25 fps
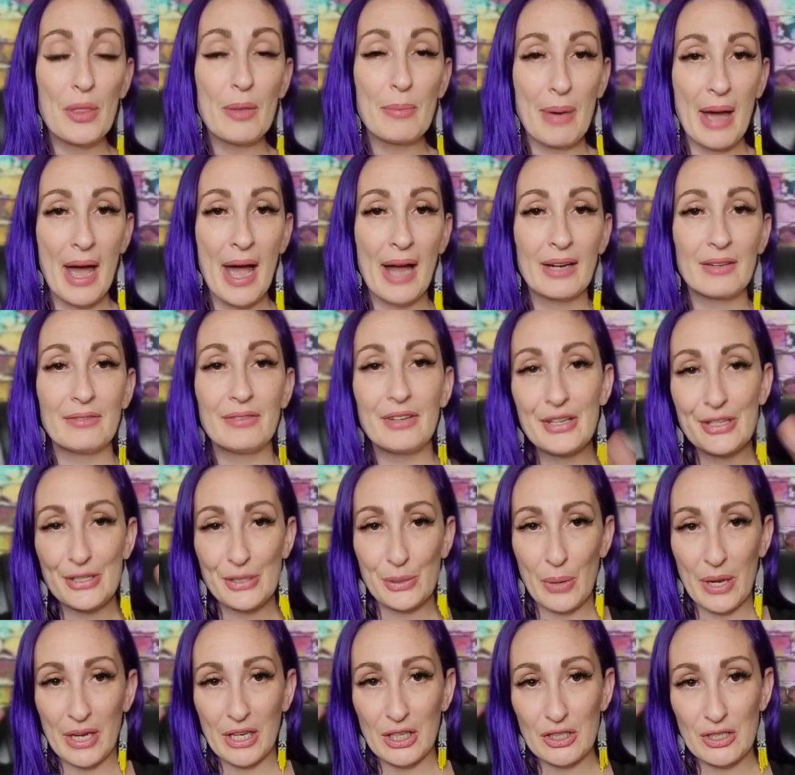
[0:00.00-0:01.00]
the back of it
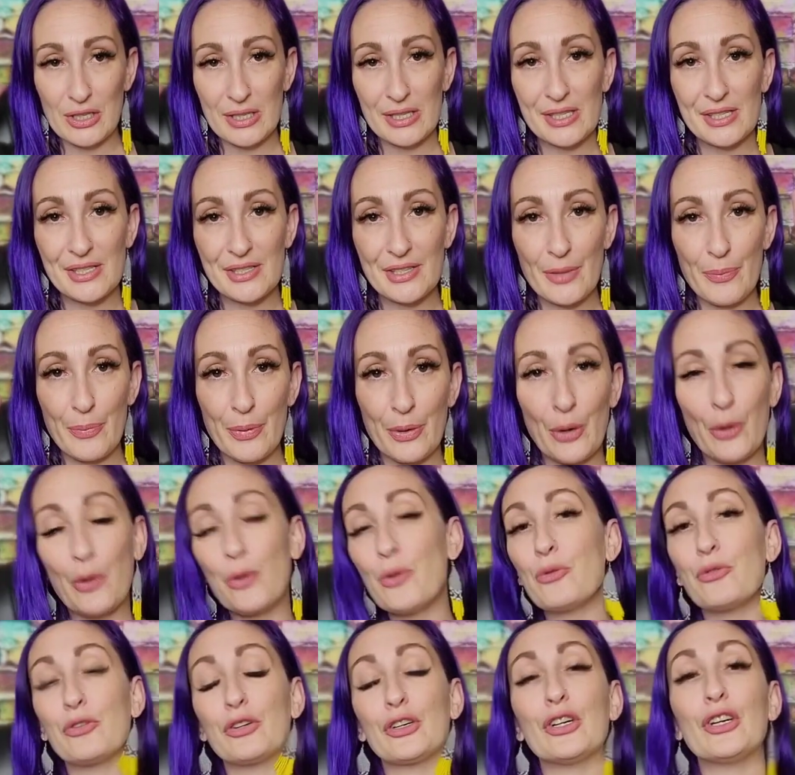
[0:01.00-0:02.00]
so I could just slip it
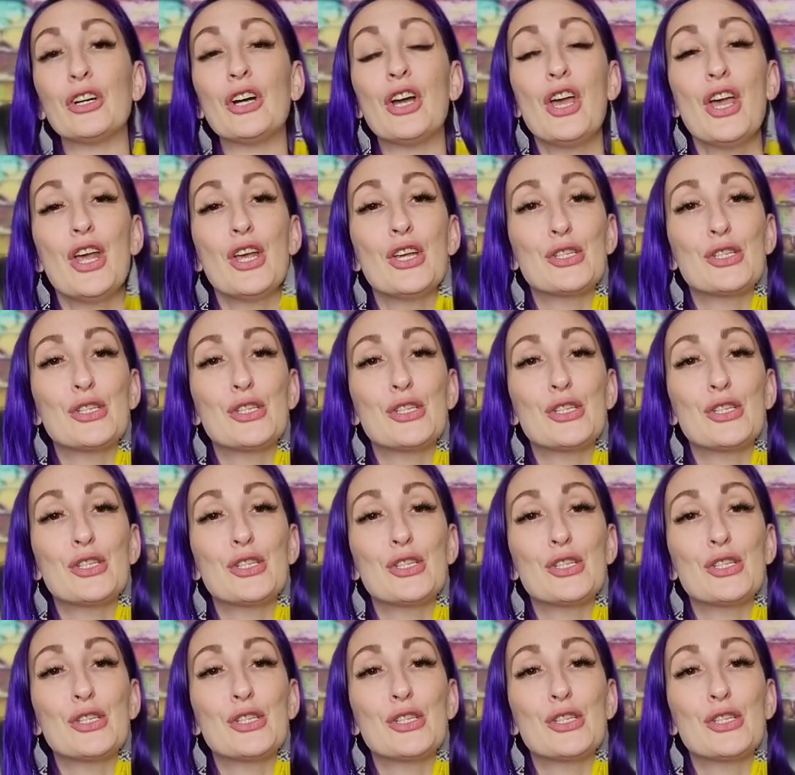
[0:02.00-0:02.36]
over